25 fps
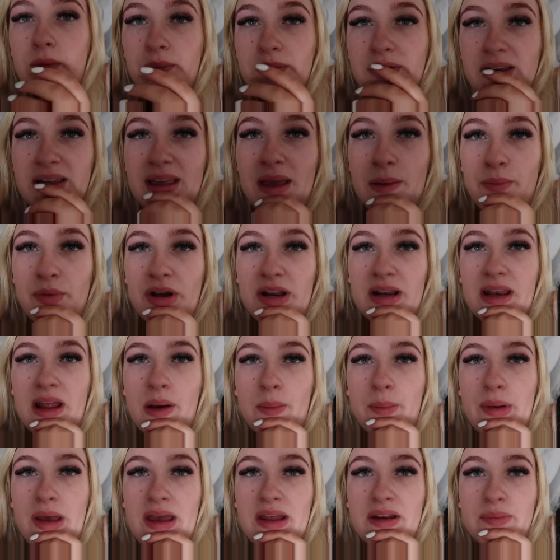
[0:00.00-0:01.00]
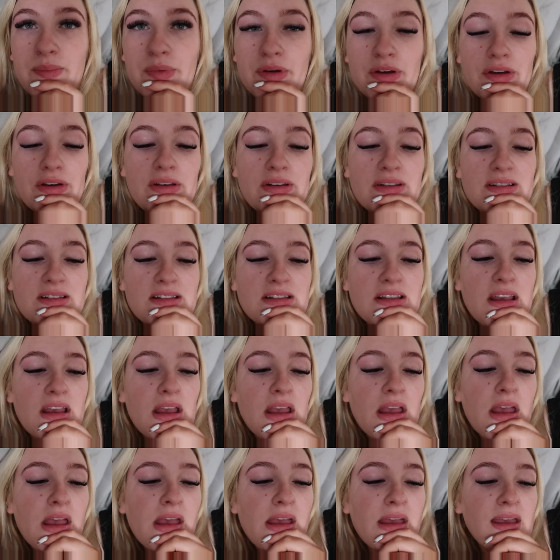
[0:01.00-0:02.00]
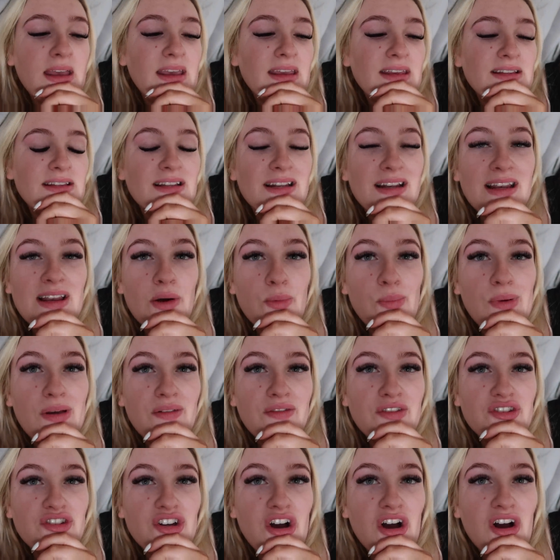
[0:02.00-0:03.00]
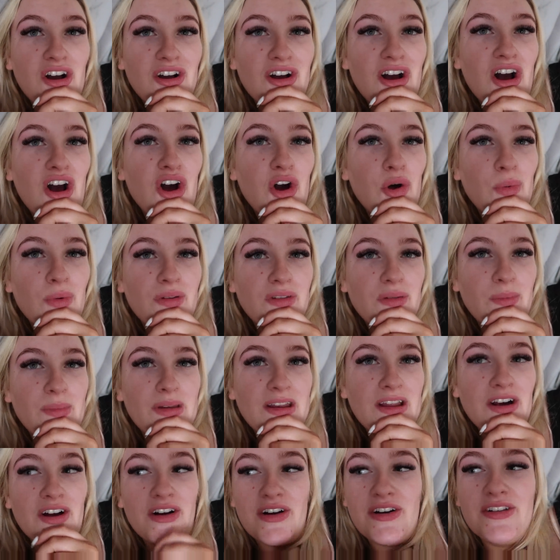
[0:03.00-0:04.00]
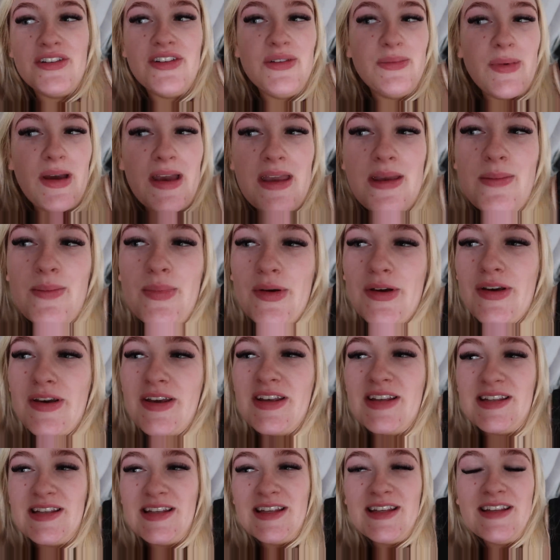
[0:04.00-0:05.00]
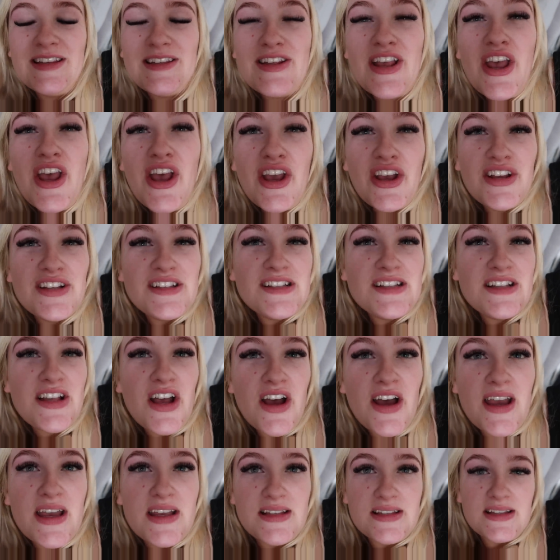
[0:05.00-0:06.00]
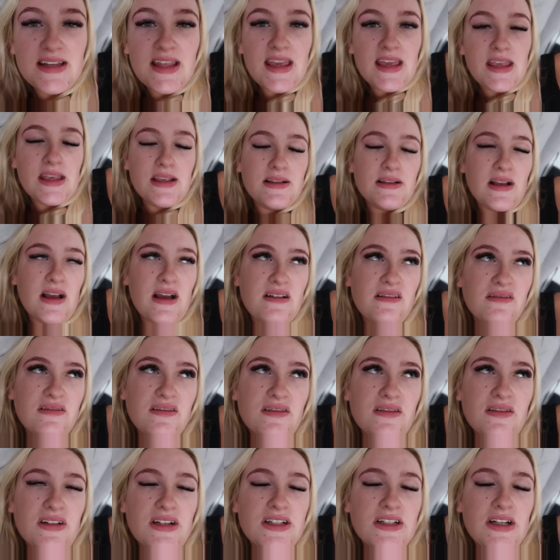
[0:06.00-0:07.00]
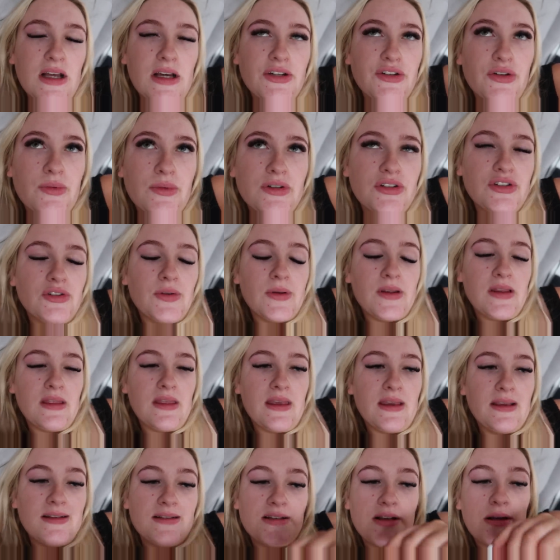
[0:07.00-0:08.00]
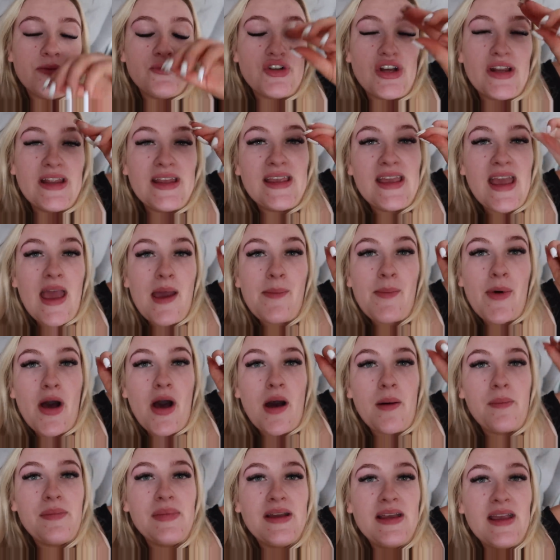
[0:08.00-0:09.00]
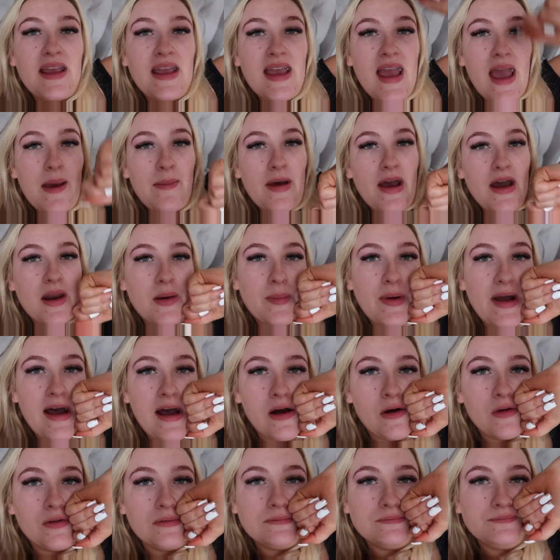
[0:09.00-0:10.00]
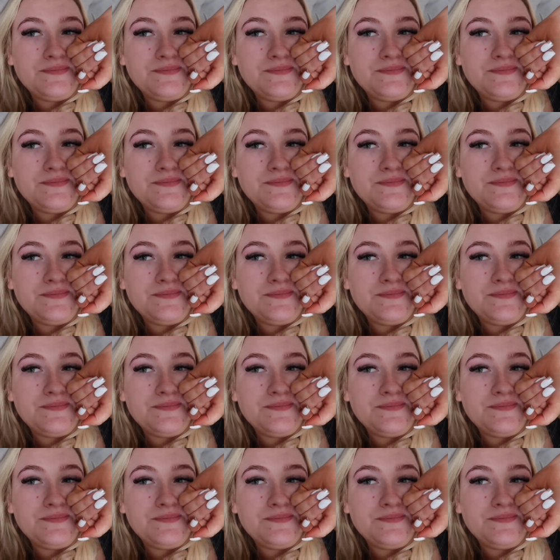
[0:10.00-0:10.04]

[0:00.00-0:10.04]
I'm going to get Brandon out of bed because he's in a little bit of a dark hole at the minute, aren't you, mate? Because he's hurt his knees. Like, oh, like, I don't want to do anything. So I'm trying to get him up, get him out and about.